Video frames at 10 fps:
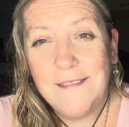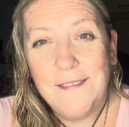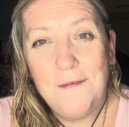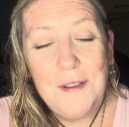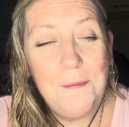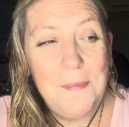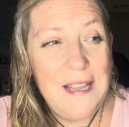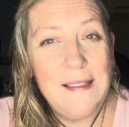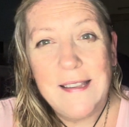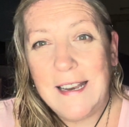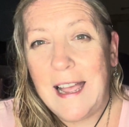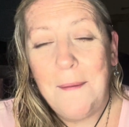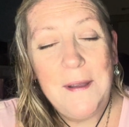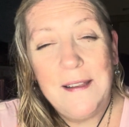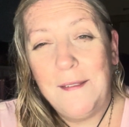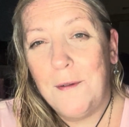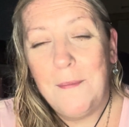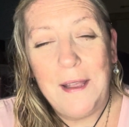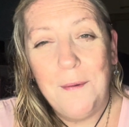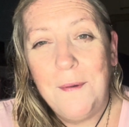real peace and happiness on
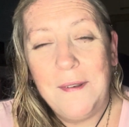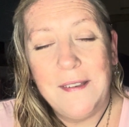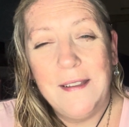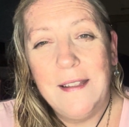my own.